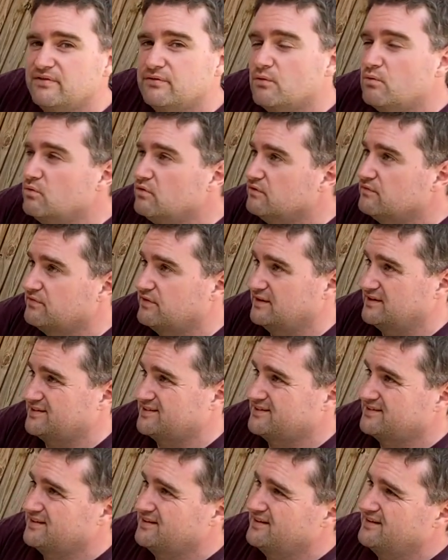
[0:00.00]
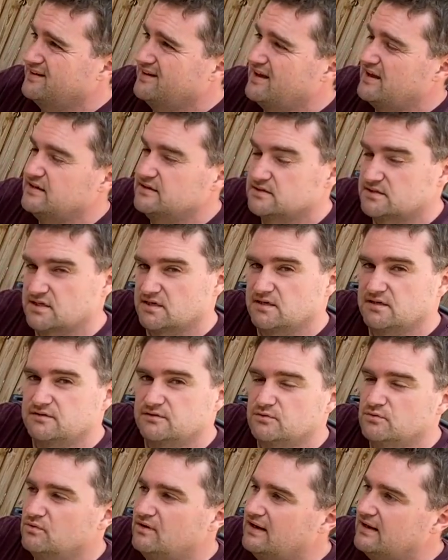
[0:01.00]
all of this
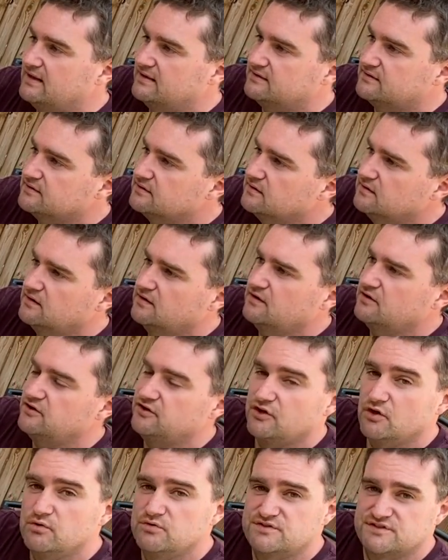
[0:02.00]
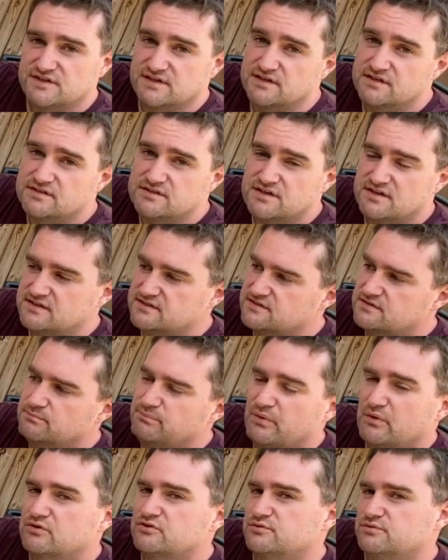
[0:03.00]
internal lid usage is the
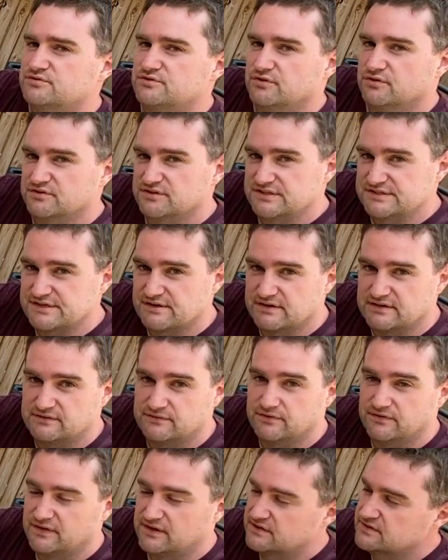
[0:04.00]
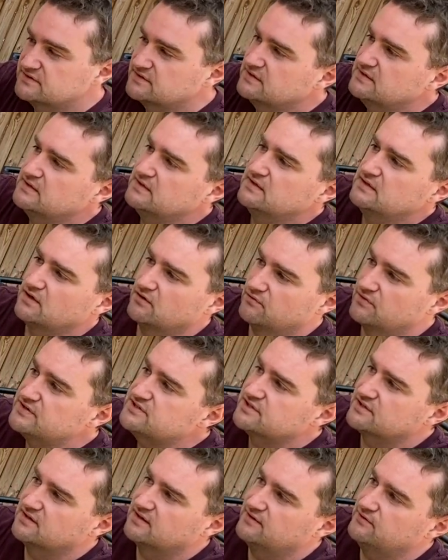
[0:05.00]
box was not designed for this.
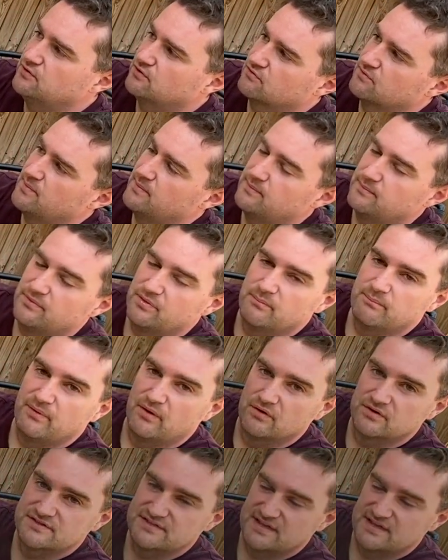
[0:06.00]
Originally, you'll remember the box